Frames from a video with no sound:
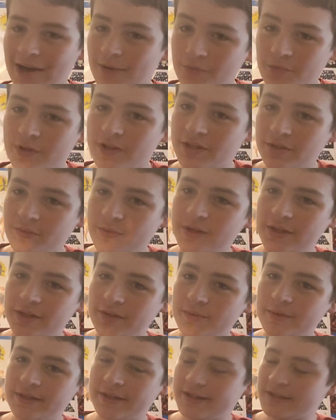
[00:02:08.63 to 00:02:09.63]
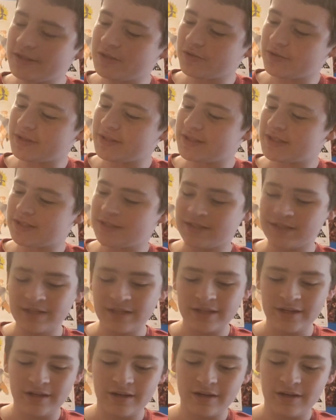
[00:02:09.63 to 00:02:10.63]
really enjoyed this.
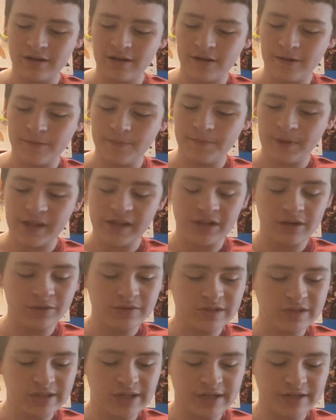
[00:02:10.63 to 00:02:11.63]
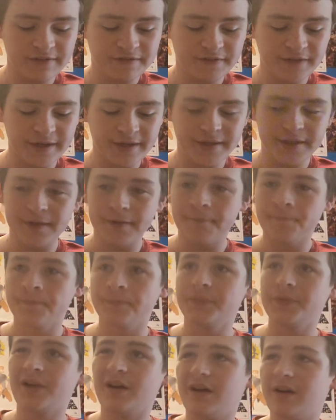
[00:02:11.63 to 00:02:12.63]
I thought it was a lot of fun.
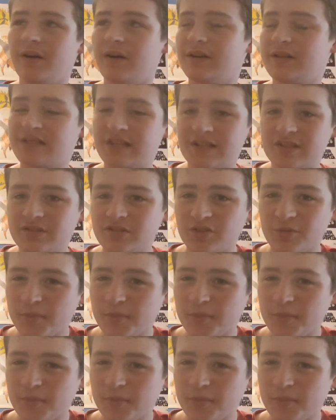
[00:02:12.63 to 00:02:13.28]
It took